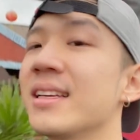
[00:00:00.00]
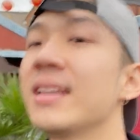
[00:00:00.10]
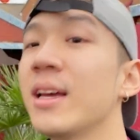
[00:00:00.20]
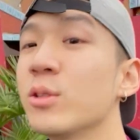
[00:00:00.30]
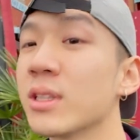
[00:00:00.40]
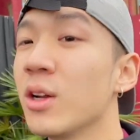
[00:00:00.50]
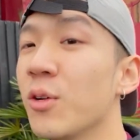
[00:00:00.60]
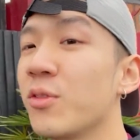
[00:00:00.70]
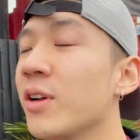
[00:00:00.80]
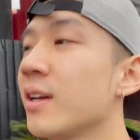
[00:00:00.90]
Yeah, it was a lot
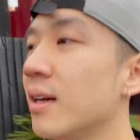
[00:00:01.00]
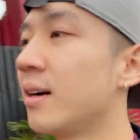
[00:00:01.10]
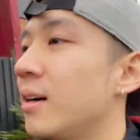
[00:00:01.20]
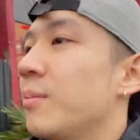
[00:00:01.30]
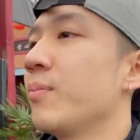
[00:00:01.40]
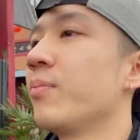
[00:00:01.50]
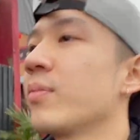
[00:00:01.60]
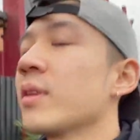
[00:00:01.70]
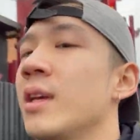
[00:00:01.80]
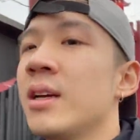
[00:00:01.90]
of fun.
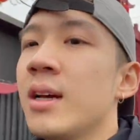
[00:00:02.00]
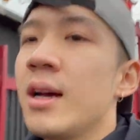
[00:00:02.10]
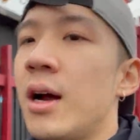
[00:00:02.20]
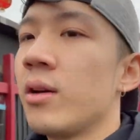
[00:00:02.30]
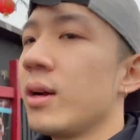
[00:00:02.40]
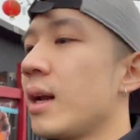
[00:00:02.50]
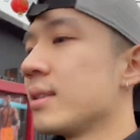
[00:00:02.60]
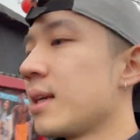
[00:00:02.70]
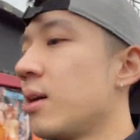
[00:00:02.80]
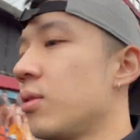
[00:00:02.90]
I
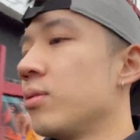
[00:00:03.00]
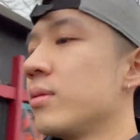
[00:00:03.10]
realized how